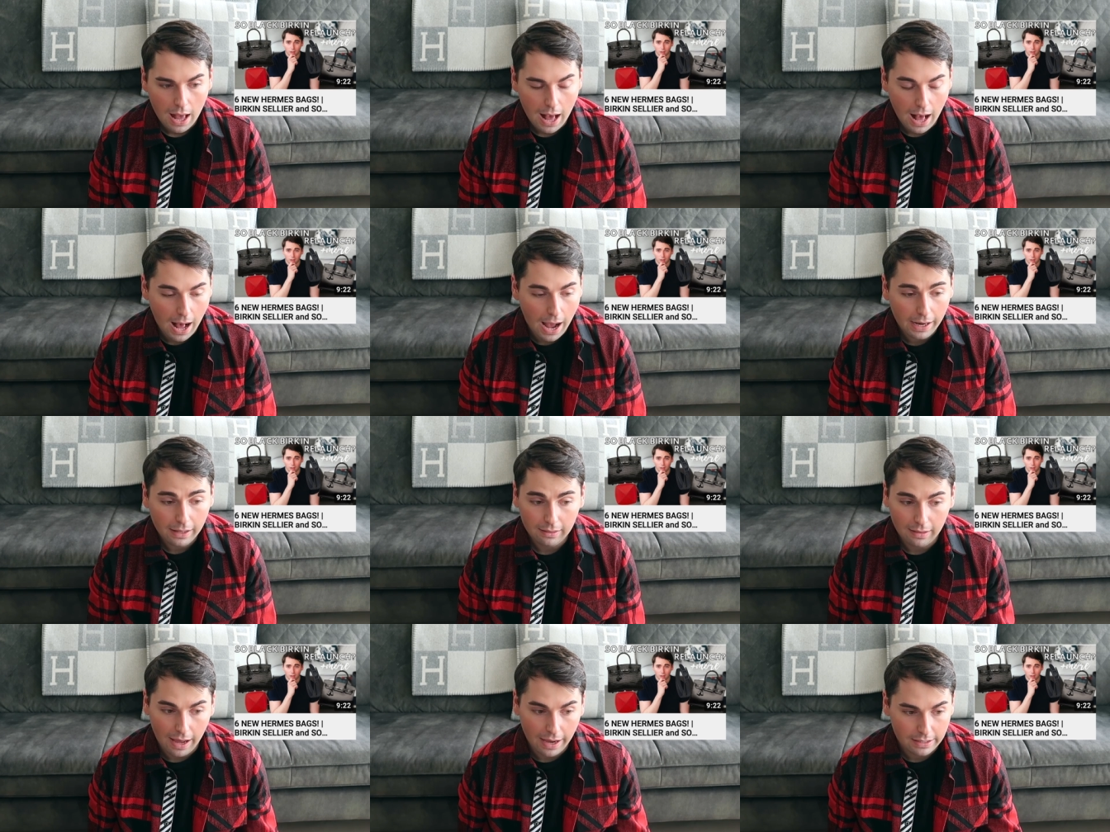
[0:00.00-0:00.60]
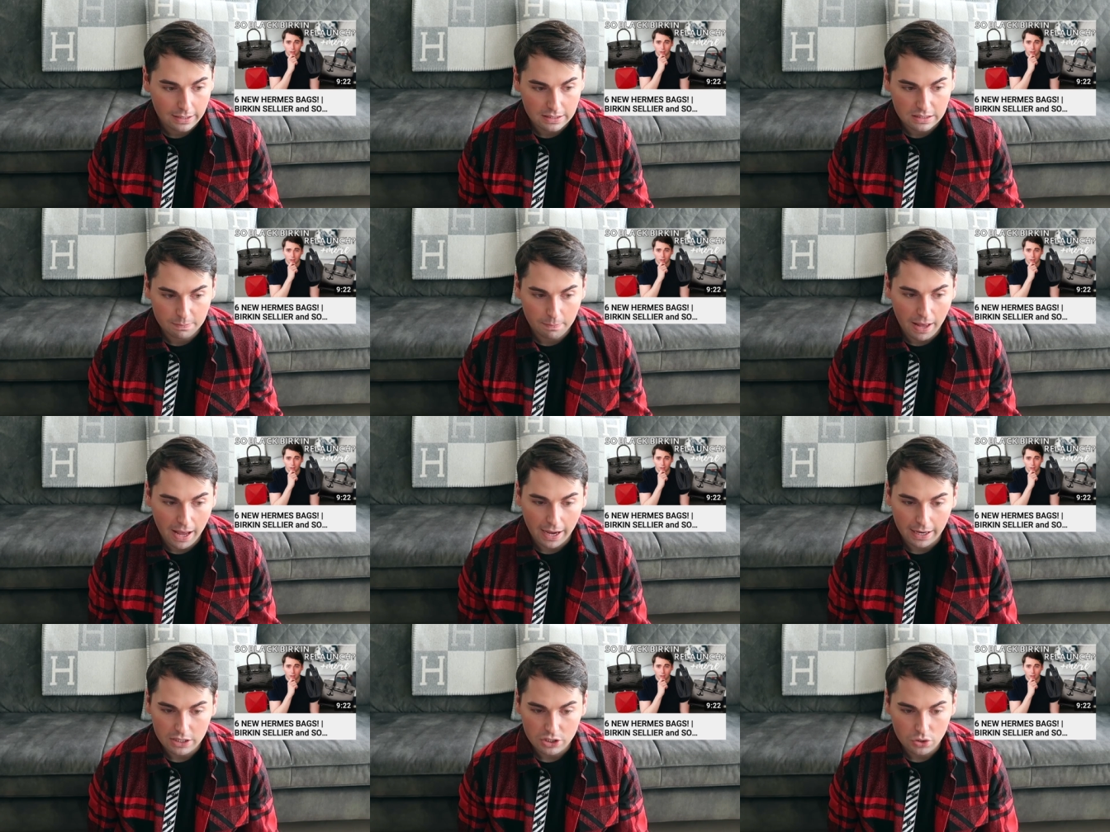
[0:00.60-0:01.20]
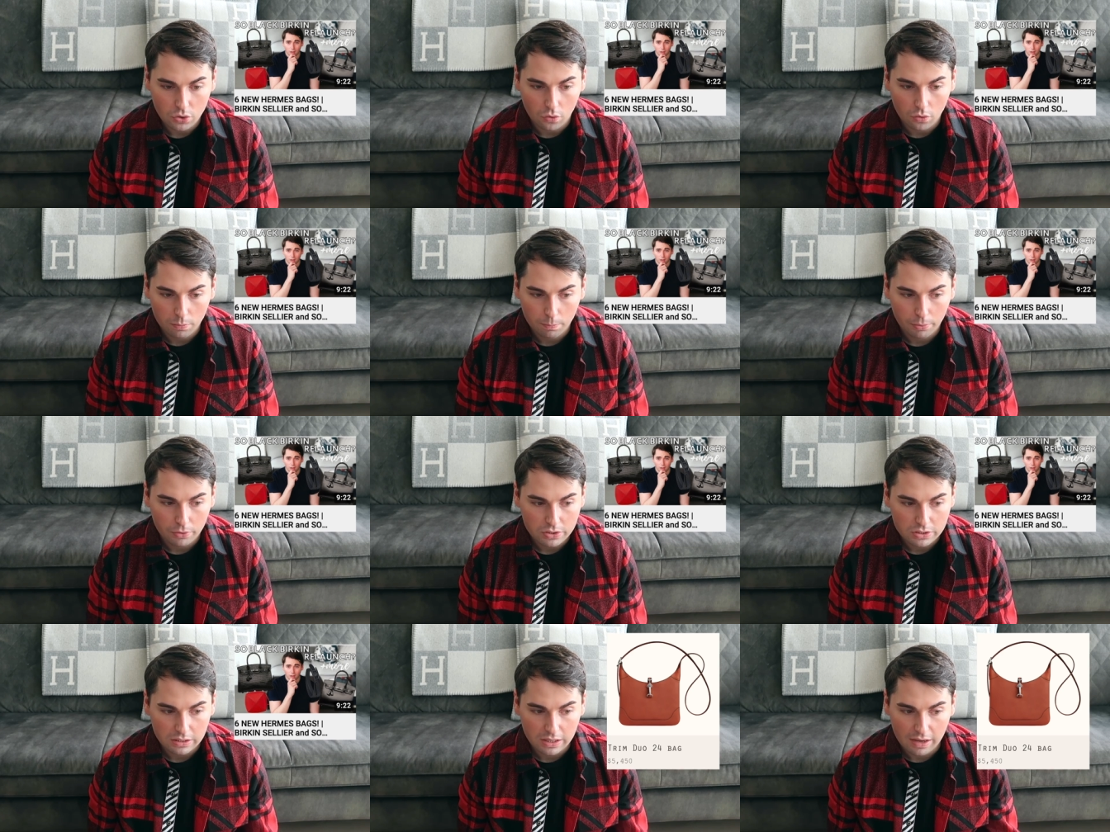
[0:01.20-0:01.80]
I like this bag. I don't
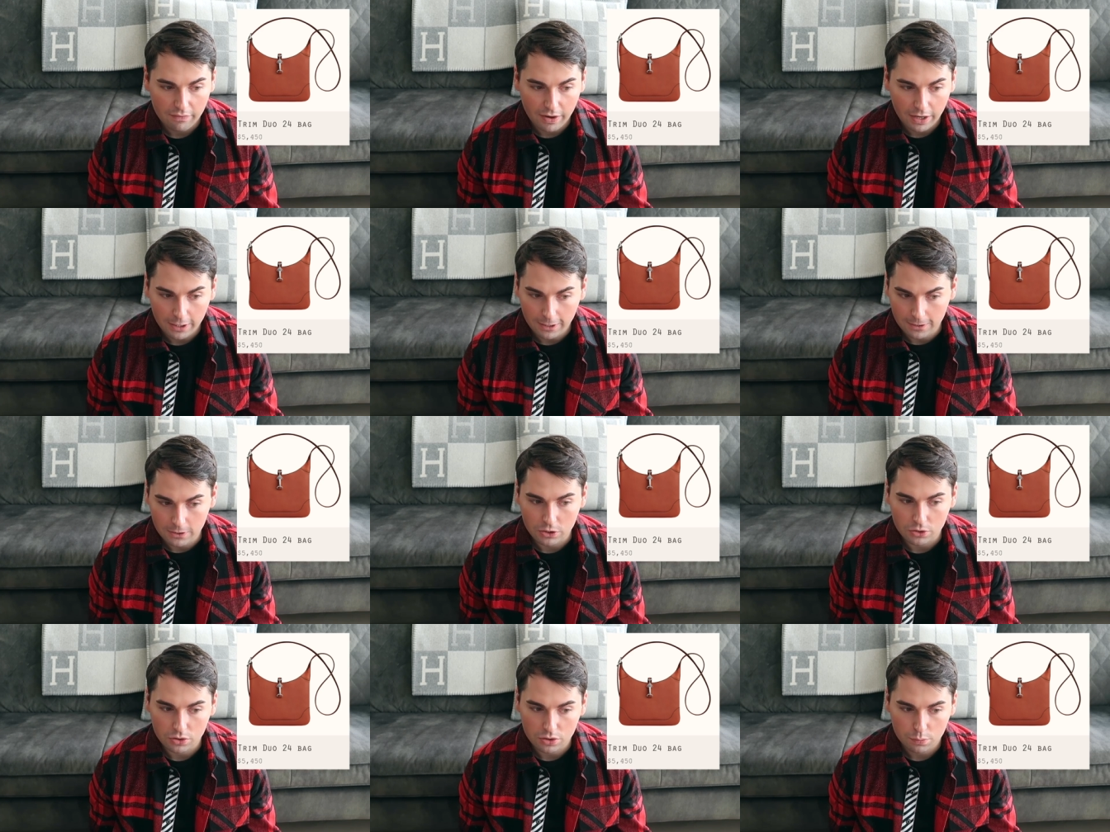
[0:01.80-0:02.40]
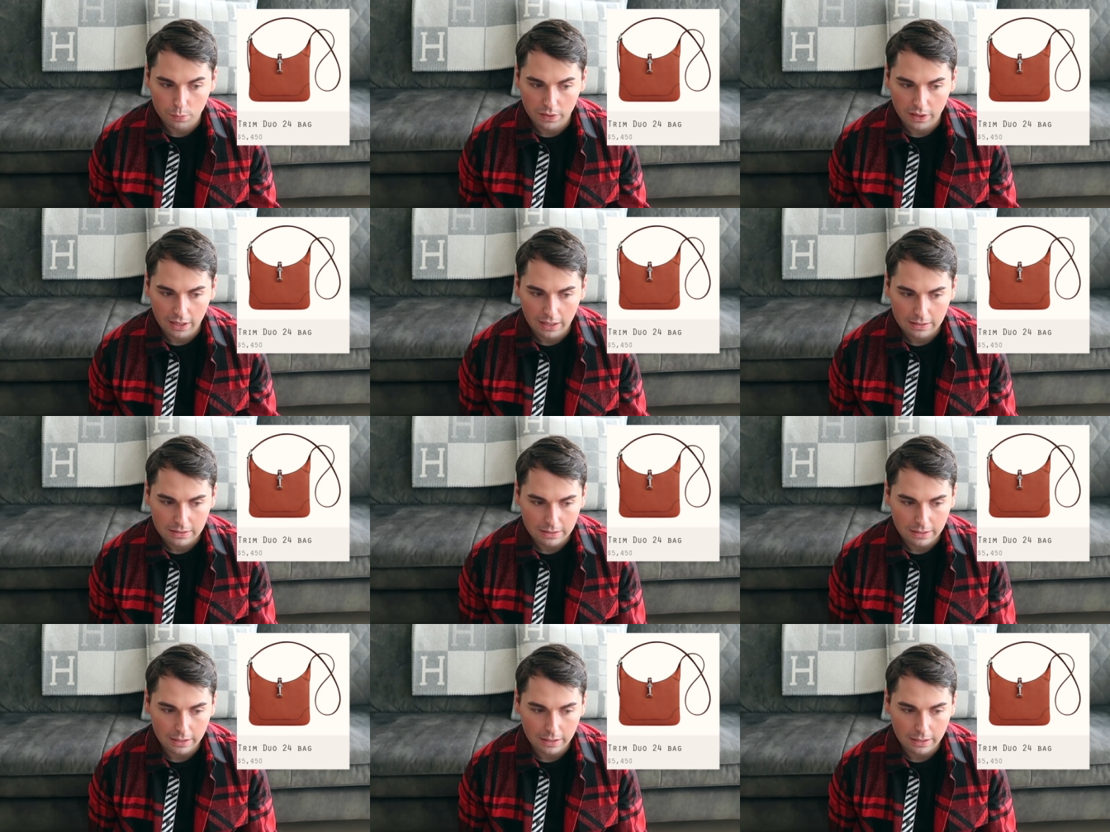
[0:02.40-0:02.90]
personally have any issues with it.